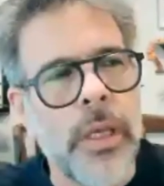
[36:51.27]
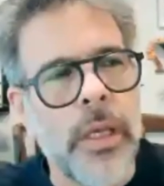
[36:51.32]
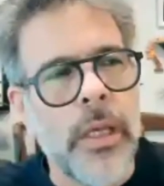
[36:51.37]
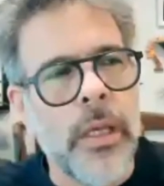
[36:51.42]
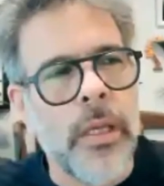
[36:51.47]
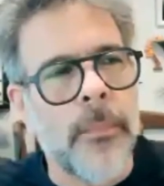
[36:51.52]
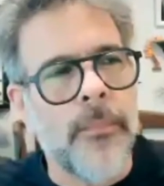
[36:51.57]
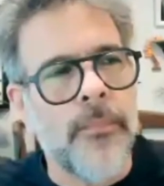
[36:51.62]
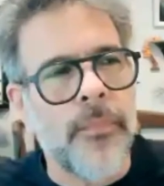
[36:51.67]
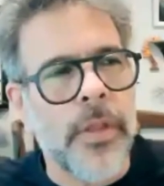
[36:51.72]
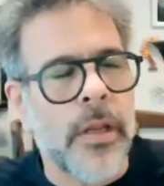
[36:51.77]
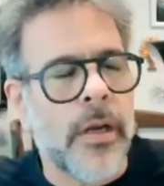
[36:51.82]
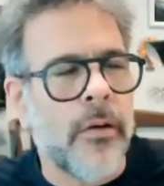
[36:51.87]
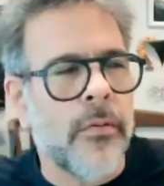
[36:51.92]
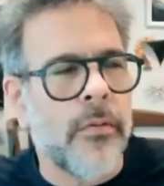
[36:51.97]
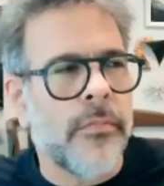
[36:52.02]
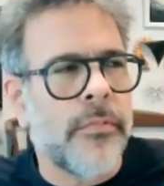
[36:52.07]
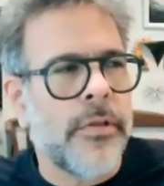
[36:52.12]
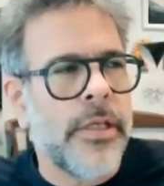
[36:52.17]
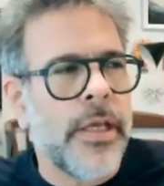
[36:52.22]

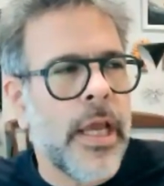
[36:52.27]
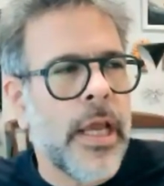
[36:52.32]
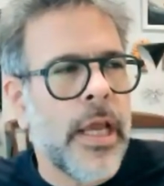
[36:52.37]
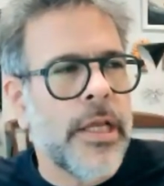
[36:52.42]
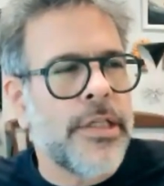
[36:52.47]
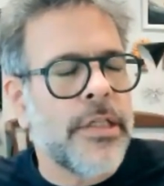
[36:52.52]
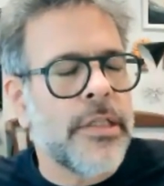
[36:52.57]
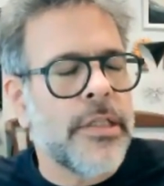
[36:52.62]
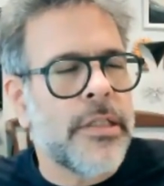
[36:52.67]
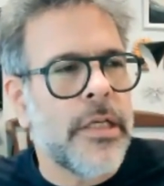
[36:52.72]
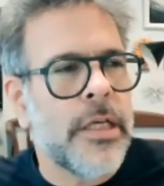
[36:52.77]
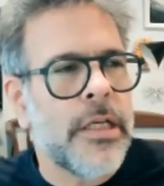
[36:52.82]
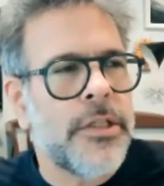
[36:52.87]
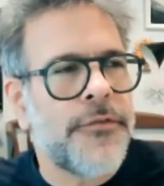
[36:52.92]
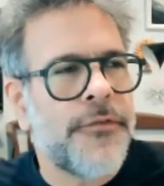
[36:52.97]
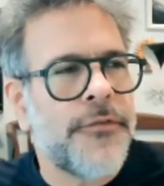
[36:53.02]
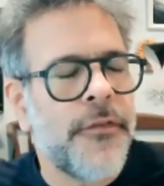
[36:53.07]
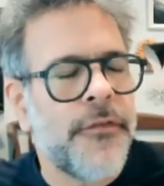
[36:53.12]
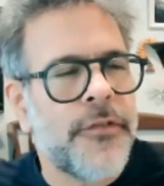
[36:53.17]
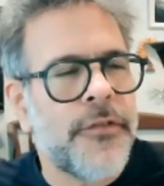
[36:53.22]
the agency
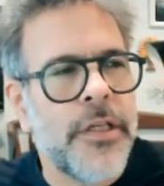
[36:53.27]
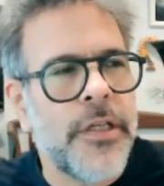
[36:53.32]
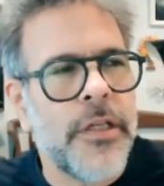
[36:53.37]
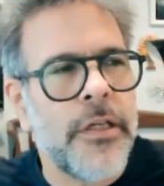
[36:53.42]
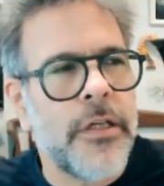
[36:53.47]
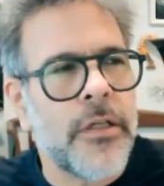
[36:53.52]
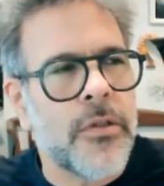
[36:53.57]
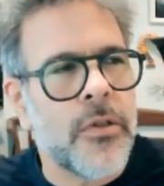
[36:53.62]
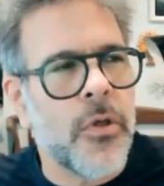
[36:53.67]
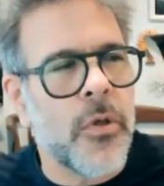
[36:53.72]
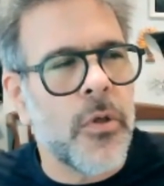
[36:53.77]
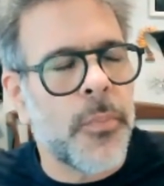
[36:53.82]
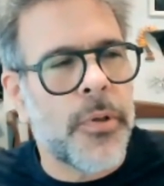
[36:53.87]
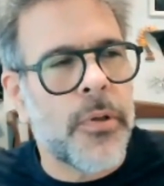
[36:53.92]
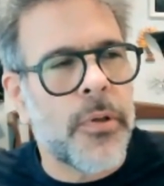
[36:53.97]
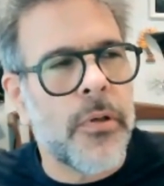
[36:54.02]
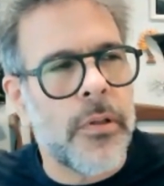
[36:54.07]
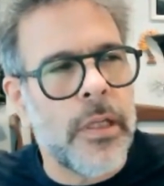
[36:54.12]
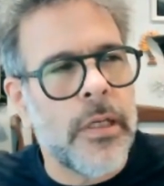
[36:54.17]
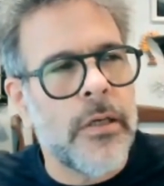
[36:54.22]
is 15 years old.
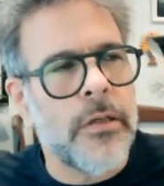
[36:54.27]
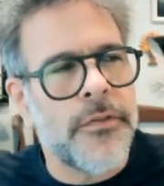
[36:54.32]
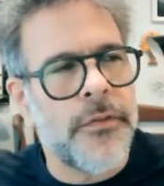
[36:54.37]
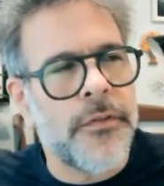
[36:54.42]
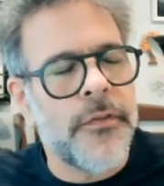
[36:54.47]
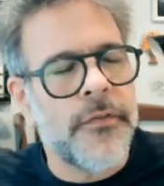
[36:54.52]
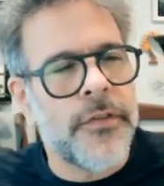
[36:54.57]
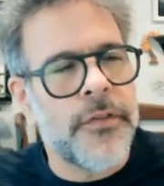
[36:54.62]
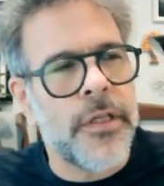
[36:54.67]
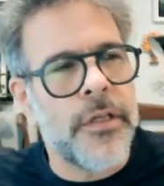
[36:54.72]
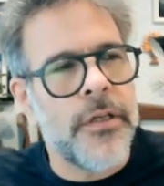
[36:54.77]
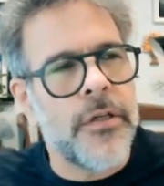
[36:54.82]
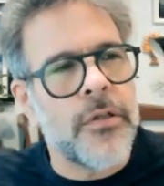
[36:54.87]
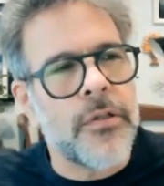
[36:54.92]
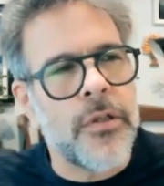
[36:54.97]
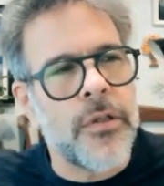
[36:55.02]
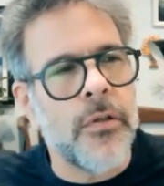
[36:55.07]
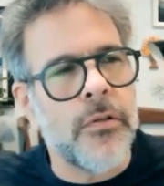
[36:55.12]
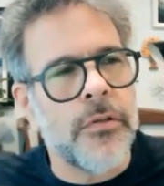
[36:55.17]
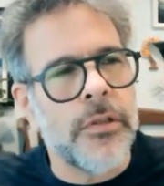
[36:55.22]
Pearl, that was 15
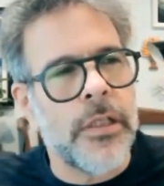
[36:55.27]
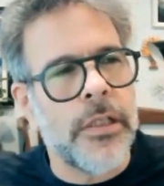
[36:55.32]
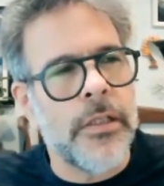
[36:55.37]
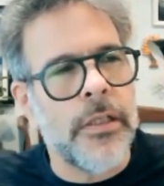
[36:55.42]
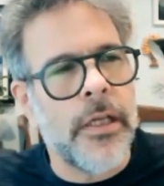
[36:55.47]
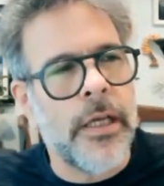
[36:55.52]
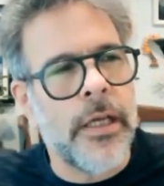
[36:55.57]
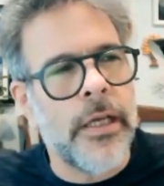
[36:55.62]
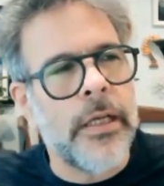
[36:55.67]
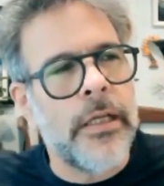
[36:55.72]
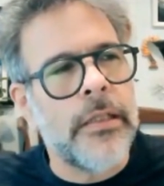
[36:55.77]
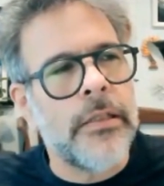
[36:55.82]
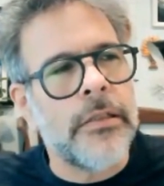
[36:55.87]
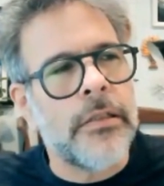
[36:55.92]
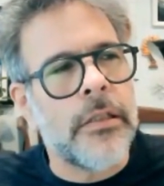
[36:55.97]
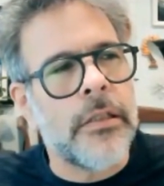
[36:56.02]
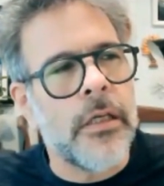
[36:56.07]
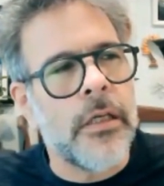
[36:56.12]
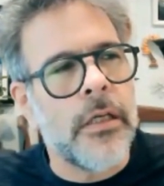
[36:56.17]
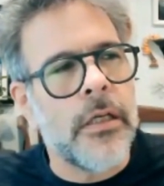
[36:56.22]
years old,
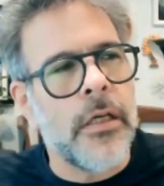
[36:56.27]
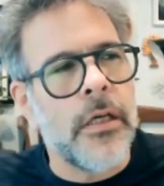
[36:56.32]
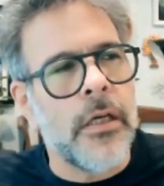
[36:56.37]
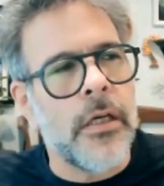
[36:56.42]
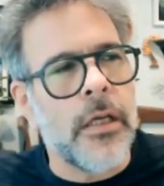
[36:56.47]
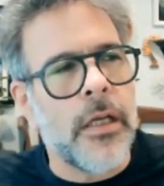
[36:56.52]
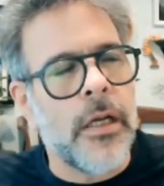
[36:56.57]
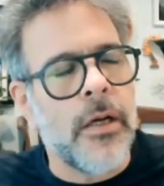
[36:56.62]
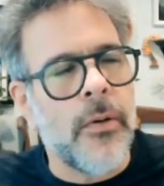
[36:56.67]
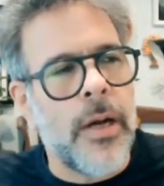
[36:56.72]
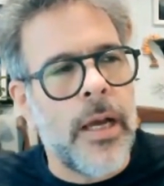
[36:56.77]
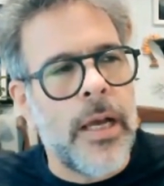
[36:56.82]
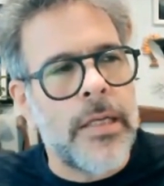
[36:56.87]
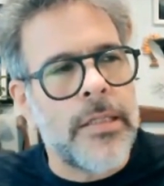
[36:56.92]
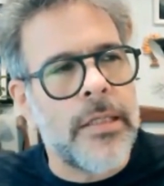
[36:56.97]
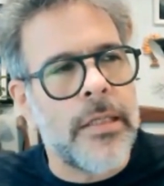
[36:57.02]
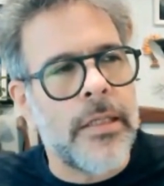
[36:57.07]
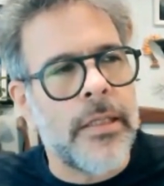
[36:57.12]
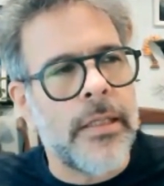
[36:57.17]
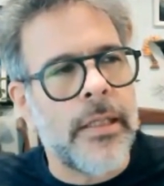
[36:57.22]
and
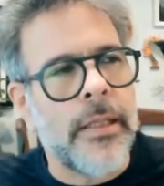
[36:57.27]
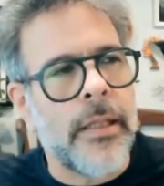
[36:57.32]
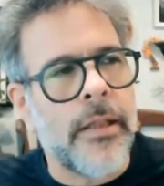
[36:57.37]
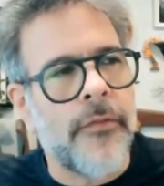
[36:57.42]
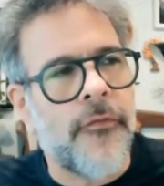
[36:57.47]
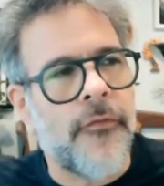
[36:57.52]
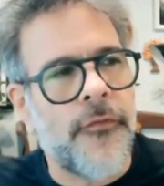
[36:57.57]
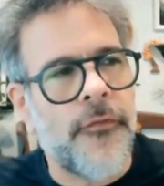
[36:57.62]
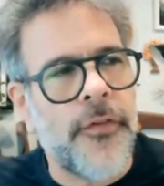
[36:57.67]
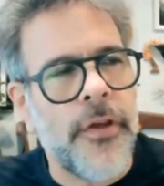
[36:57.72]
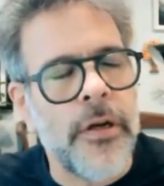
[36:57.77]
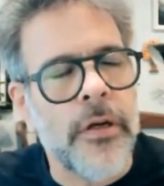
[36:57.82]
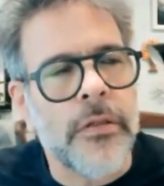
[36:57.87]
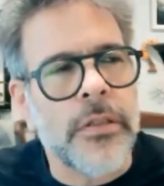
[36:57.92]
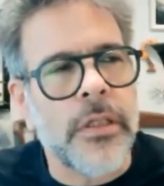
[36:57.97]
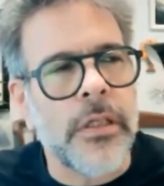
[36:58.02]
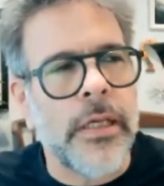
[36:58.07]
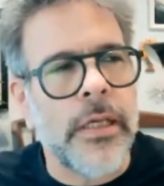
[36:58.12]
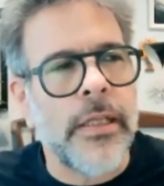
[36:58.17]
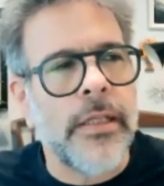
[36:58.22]
as a
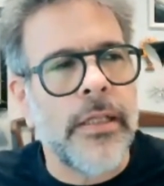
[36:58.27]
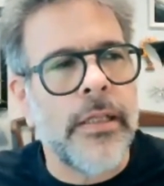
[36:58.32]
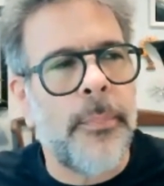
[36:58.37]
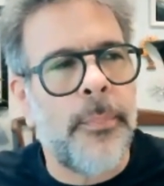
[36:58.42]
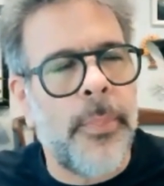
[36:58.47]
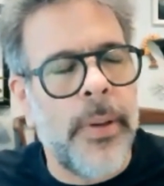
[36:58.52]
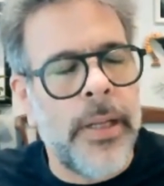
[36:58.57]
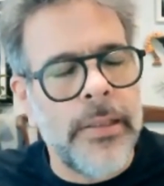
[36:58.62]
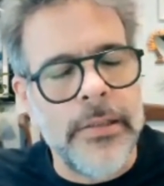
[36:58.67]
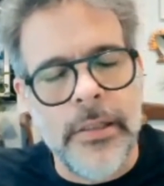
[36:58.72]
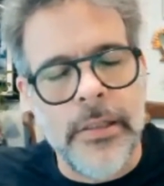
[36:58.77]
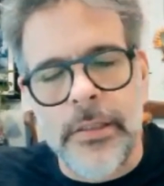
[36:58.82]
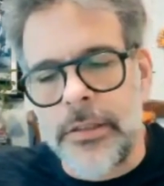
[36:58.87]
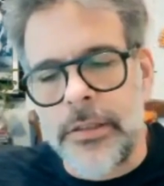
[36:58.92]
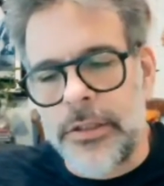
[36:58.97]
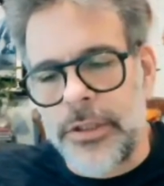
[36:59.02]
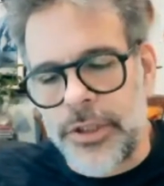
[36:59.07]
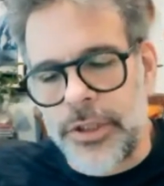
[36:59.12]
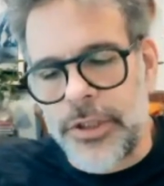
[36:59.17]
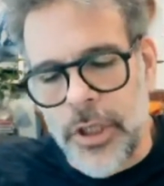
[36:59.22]
fiercely
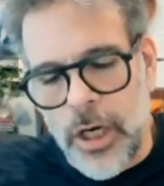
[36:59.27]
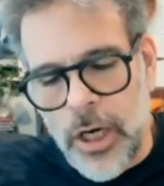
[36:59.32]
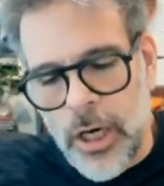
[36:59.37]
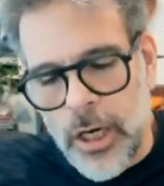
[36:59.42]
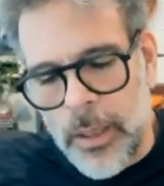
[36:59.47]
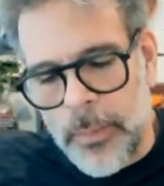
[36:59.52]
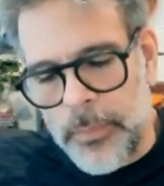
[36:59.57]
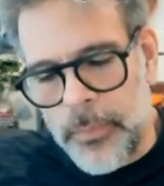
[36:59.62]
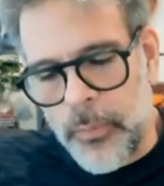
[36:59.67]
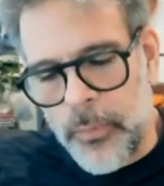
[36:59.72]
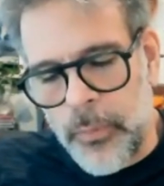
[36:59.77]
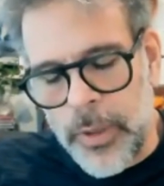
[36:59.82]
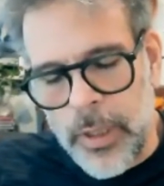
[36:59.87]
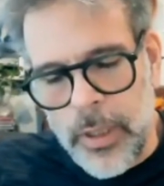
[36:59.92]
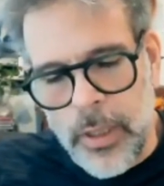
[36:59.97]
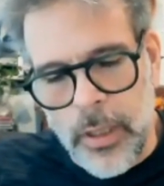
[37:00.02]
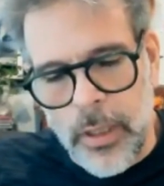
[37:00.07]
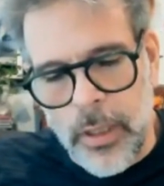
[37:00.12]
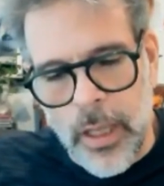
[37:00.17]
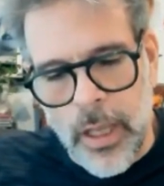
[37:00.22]
independent shop,
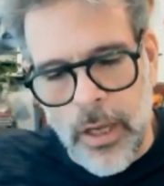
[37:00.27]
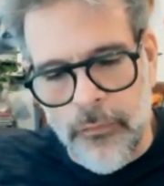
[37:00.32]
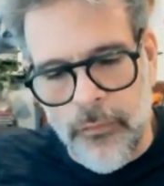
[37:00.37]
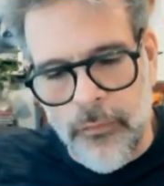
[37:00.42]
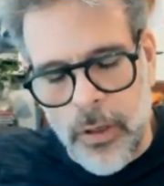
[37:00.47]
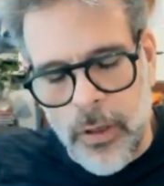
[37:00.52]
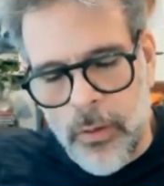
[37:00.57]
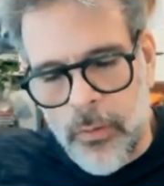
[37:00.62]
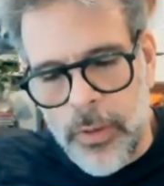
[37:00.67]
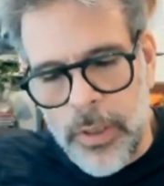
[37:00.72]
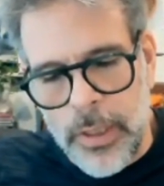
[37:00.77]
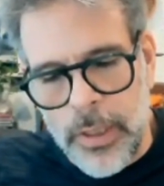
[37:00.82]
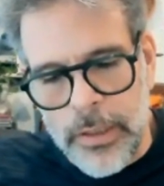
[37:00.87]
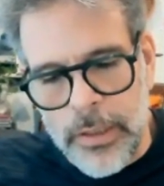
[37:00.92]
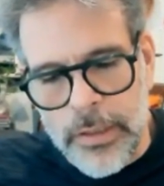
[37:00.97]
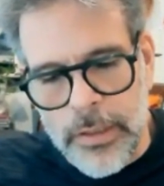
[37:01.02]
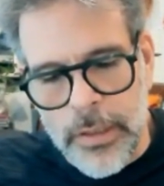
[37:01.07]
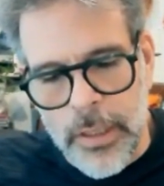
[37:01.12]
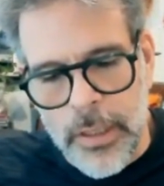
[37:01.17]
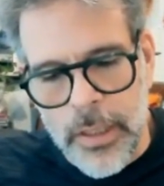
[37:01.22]
we have
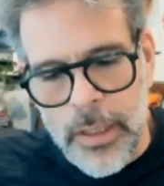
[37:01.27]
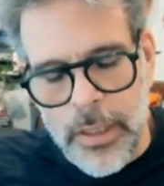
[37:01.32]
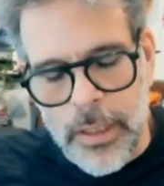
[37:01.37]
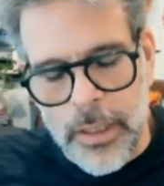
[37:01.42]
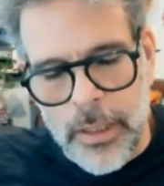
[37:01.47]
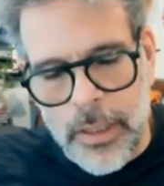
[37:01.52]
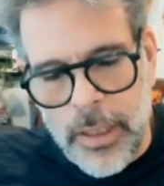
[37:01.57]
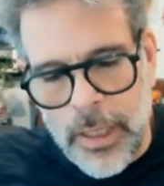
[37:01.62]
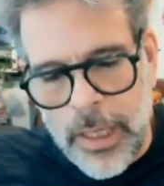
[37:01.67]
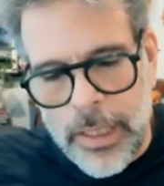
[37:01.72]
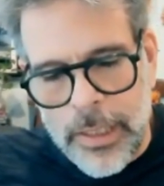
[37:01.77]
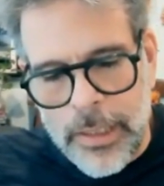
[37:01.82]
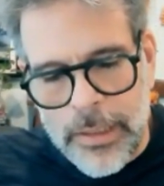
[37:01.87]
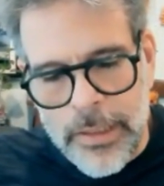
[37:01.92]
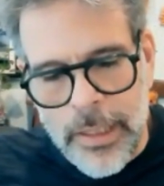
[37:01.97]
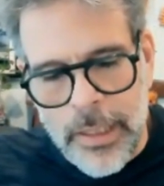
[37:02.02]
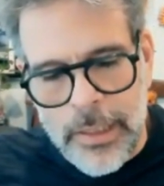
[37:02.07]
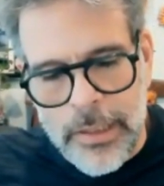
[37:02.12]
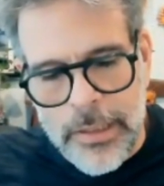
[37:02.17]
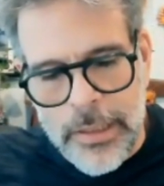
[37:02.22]
always liked
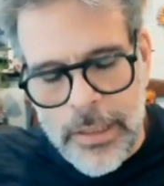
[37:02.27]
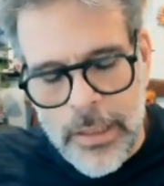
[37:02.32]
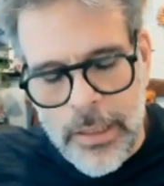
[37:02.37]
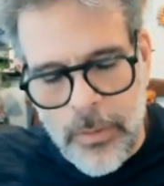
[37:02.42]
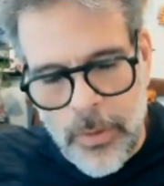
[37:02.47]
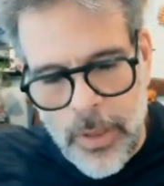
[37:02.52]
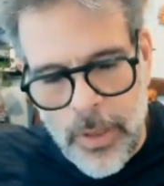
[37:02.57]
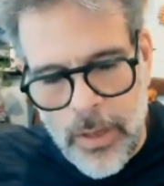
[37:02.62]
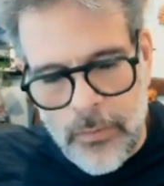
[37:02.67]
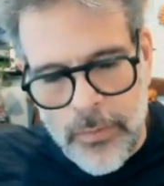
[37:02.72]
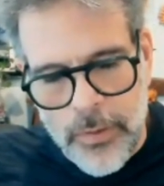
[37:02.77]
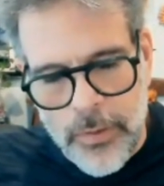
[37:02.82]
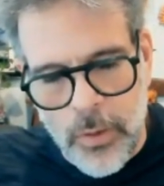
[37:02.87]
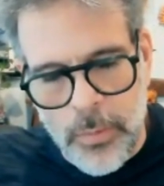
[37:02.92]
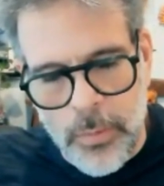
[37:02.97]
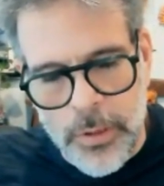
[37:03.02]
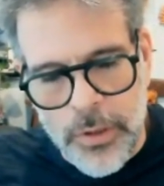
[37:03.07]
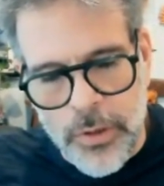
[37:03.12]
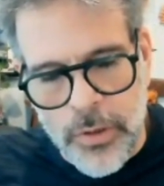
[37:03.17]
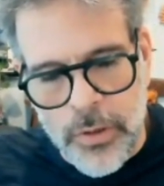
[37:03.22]
the idea that we have
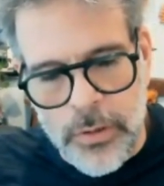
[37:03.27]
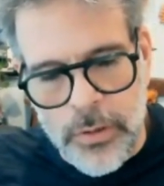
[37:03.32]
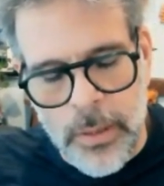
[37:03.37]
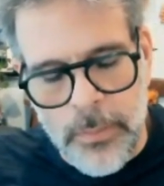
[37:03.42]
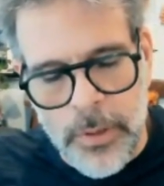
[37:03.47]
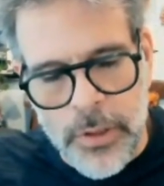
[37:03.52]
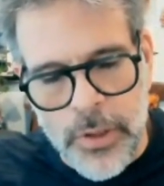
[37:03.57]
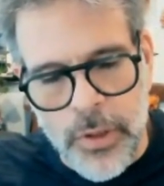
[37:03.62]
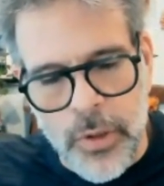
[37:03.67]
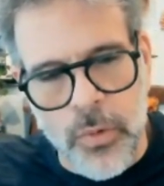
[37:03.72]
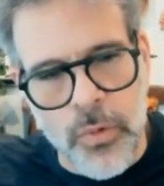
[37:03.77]
that much